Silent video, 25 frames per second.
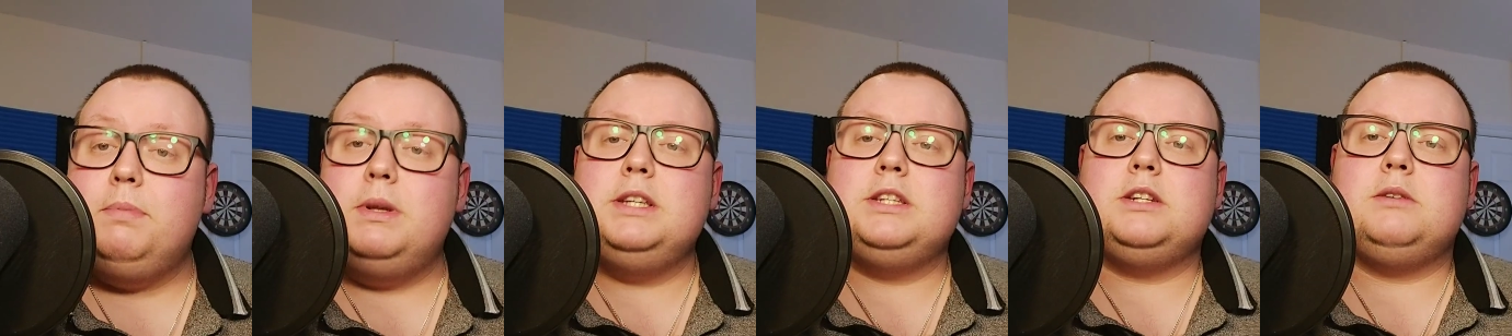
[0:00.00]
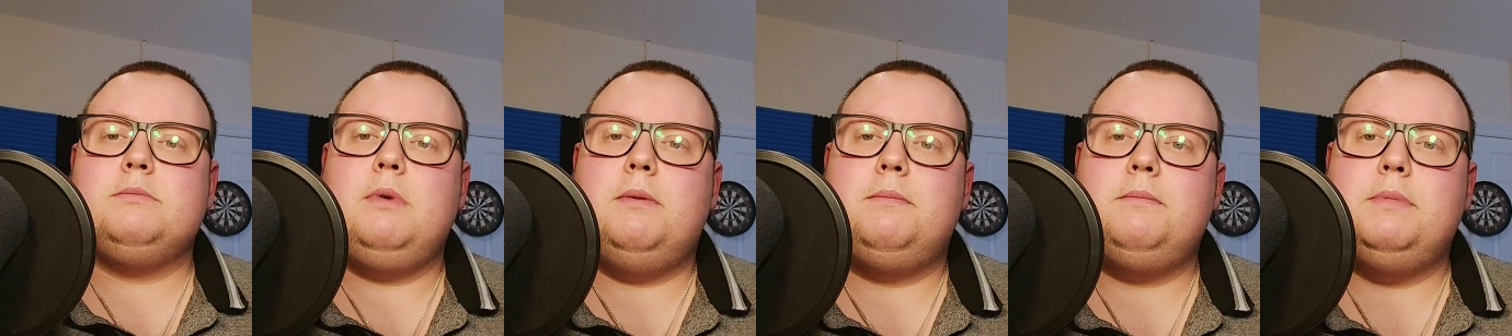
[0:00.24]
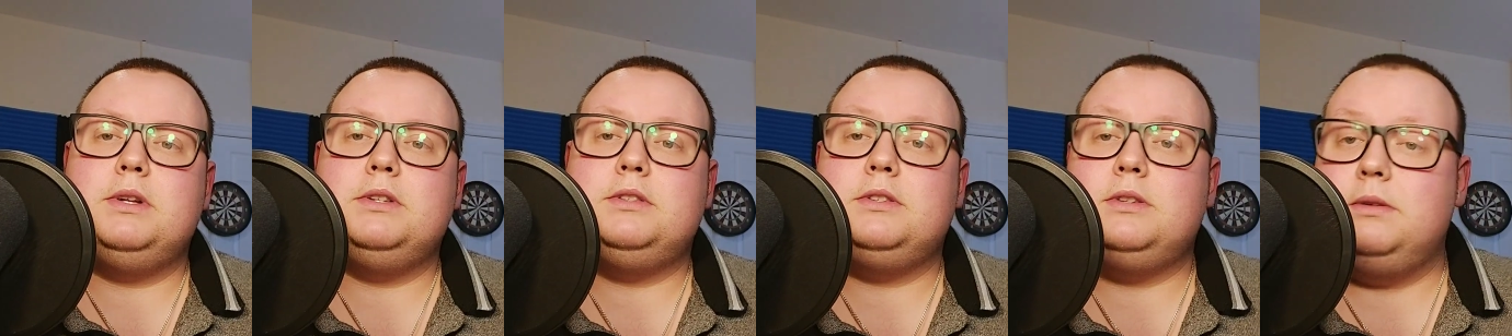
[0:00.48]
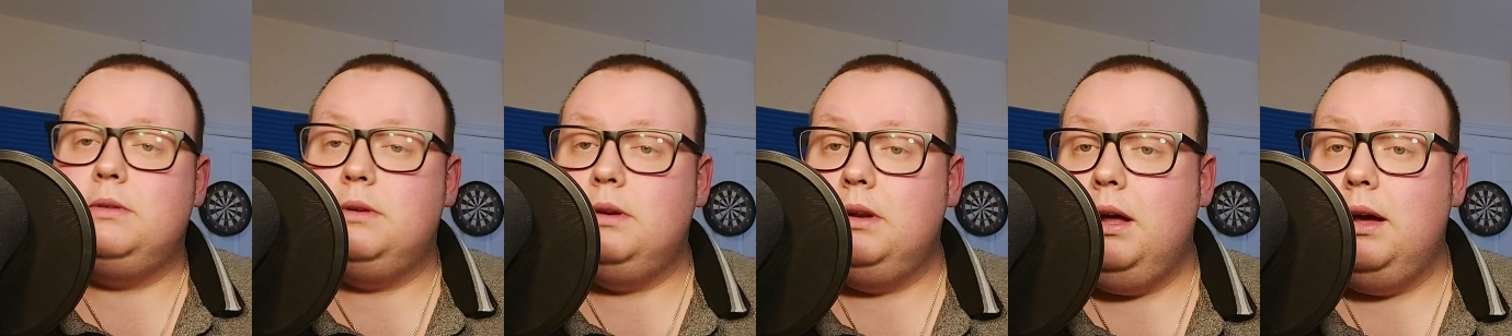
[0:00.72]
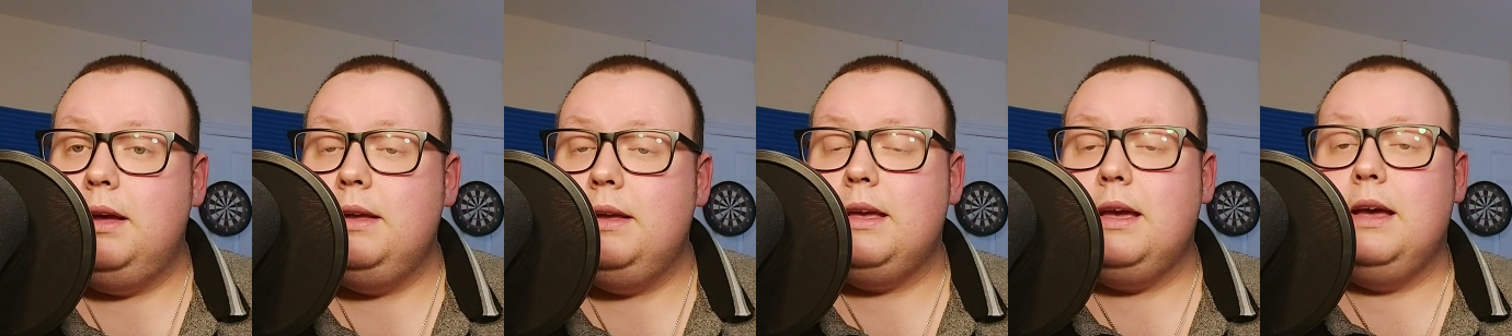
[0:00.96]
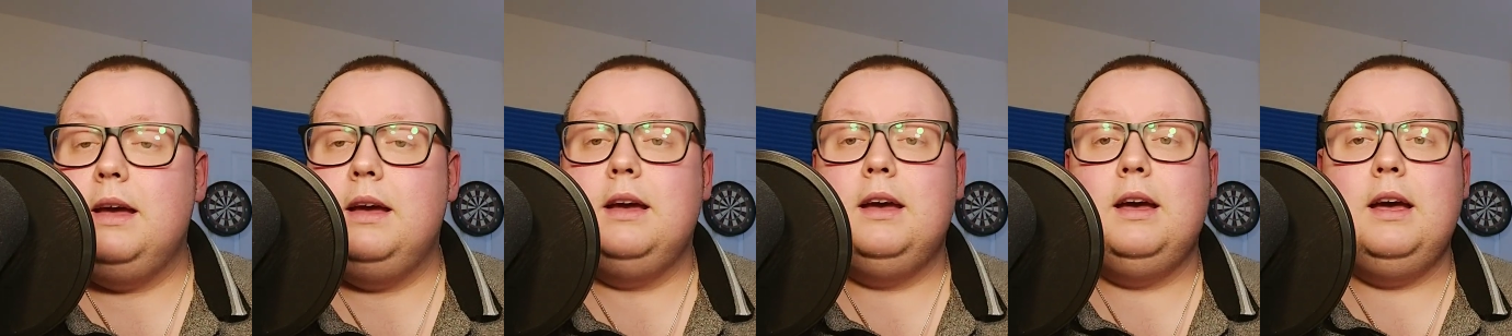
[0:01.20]
Please remember to
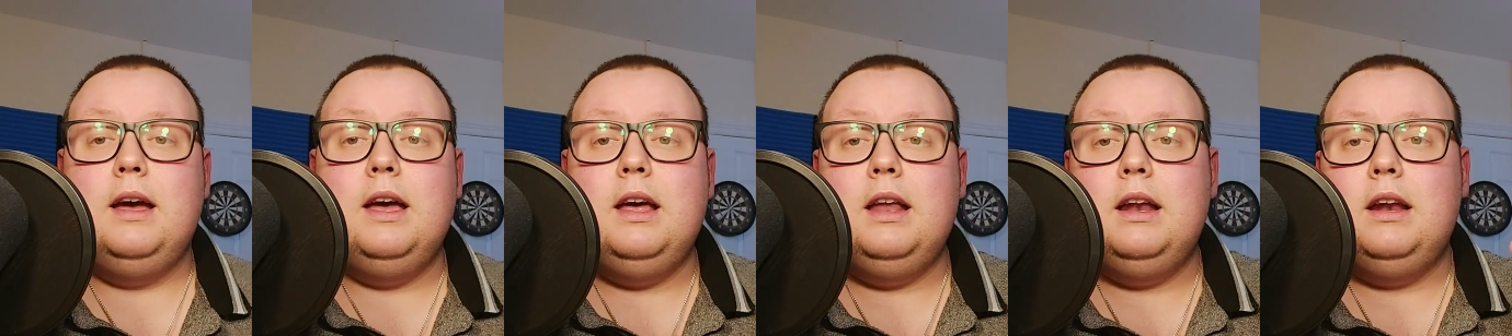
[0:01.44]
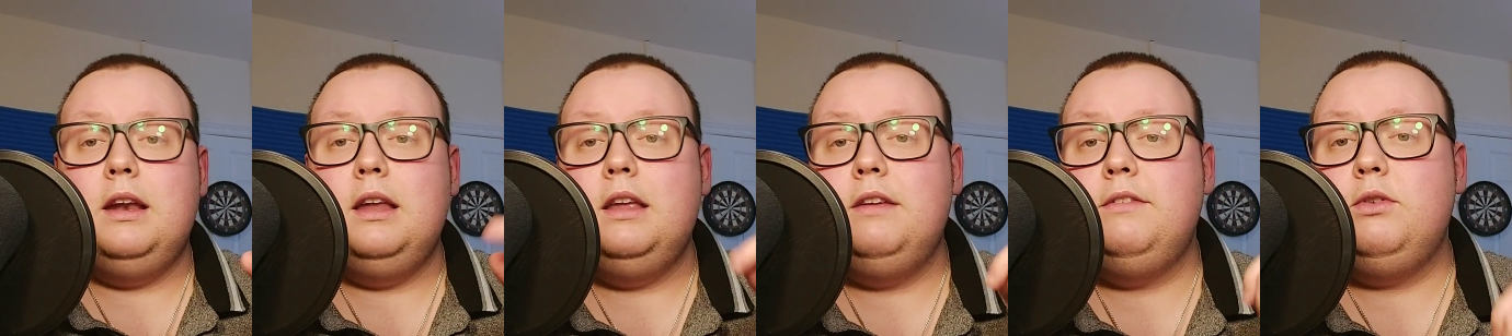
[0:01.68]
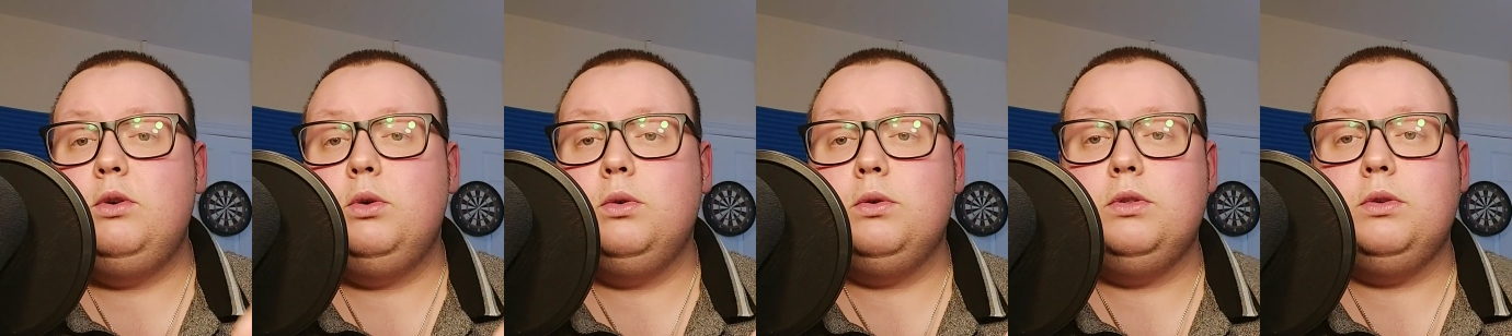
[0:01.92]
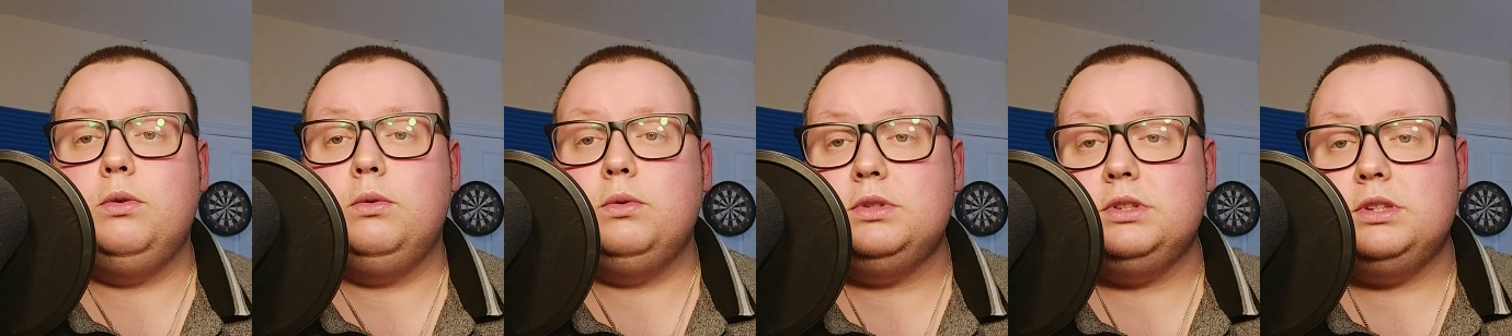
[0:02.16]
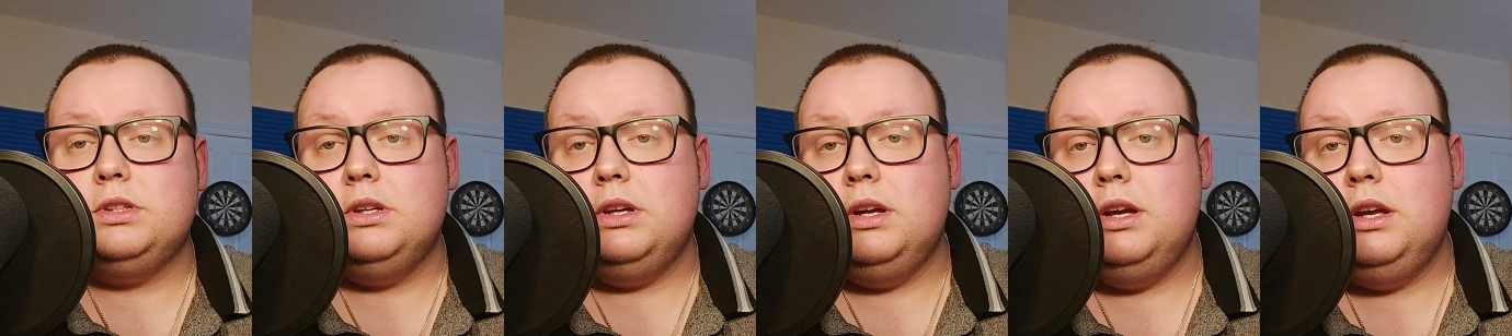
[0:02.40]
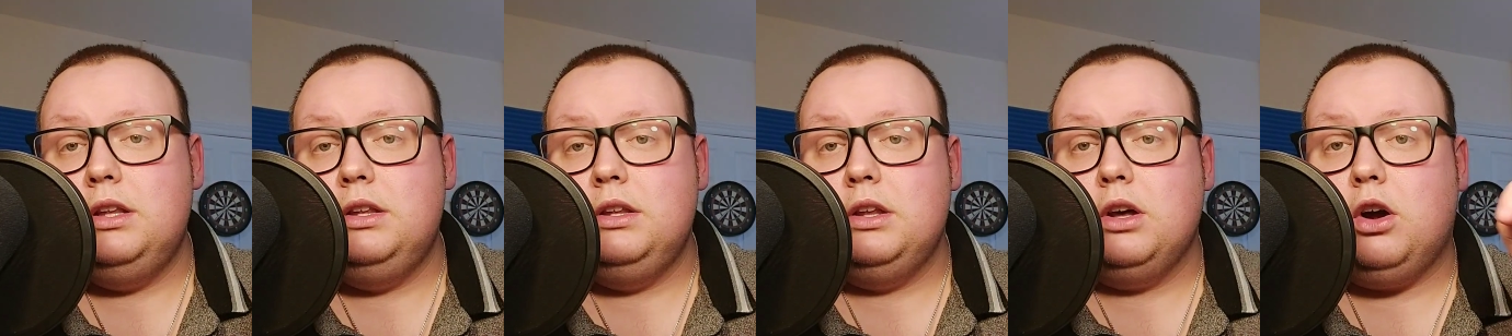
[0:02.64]
like and leave your thoughts
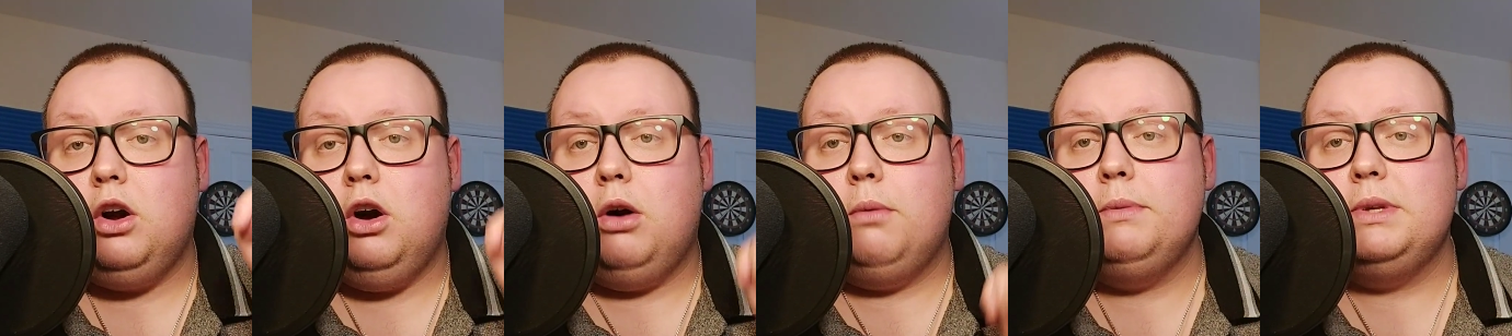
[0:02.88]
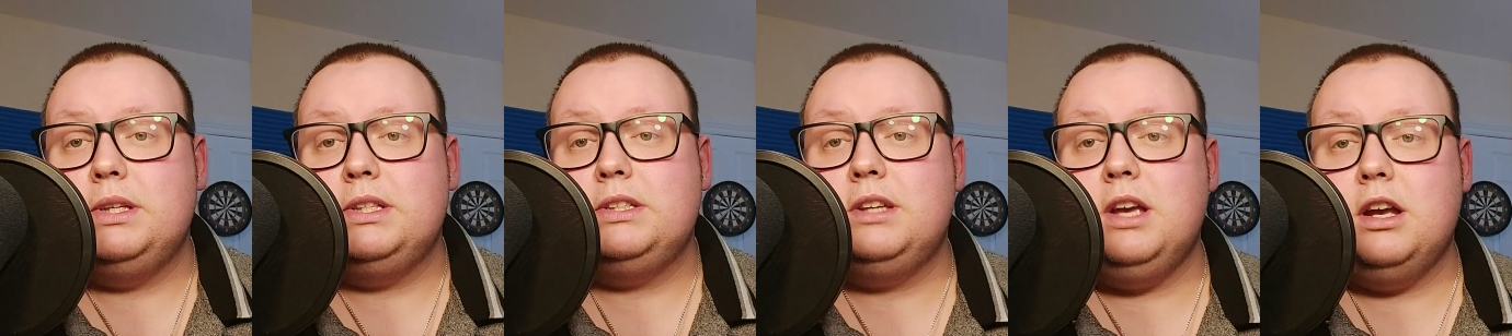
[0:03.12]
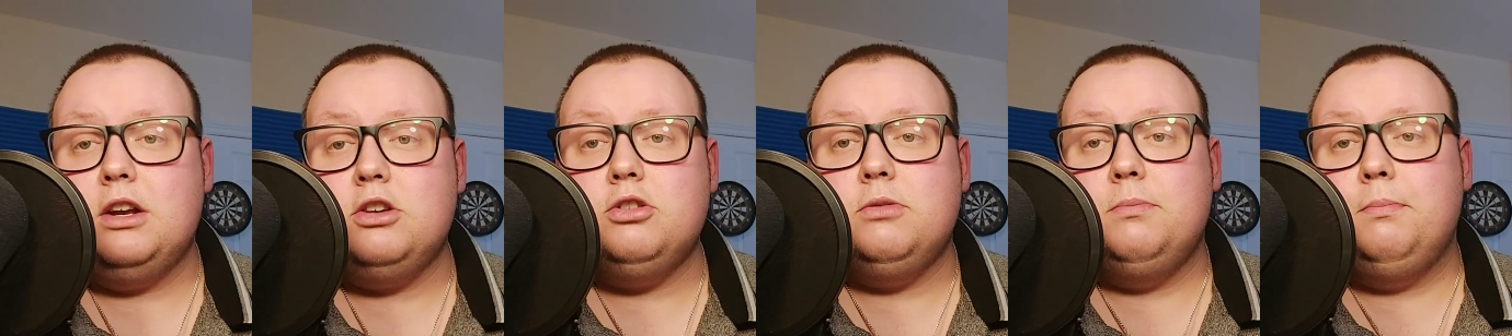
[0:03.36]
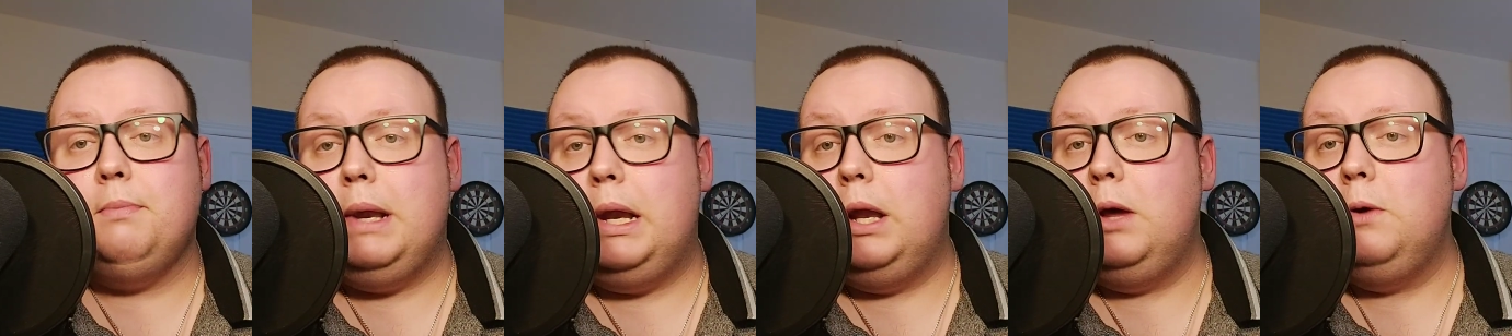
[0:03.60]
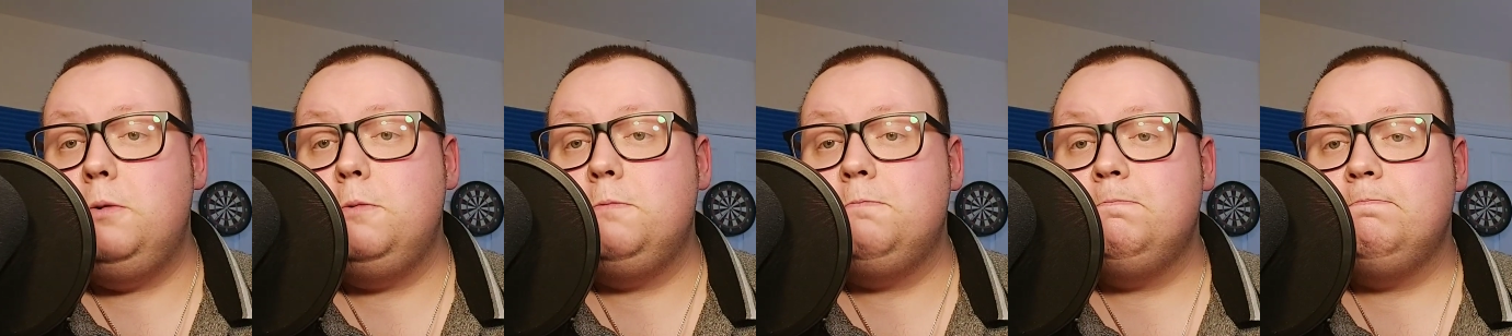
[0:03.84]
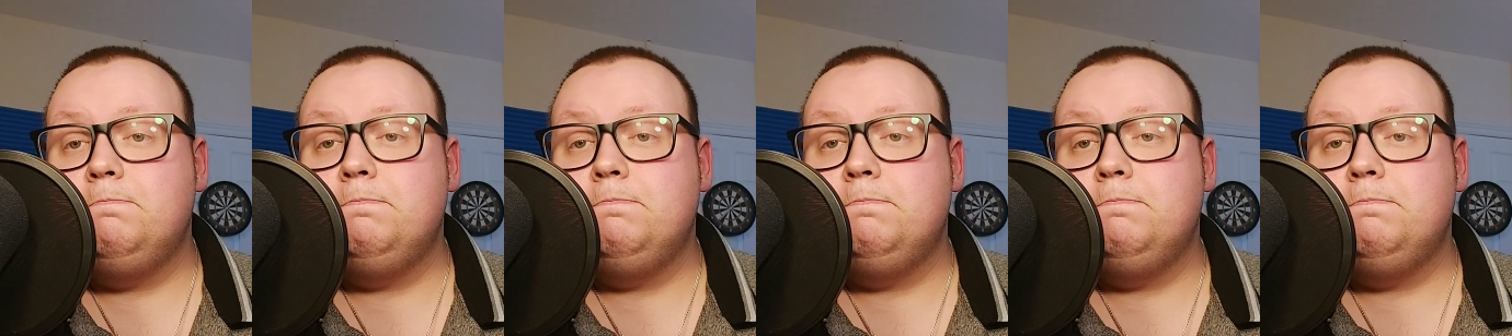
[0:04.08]
in the comment section below.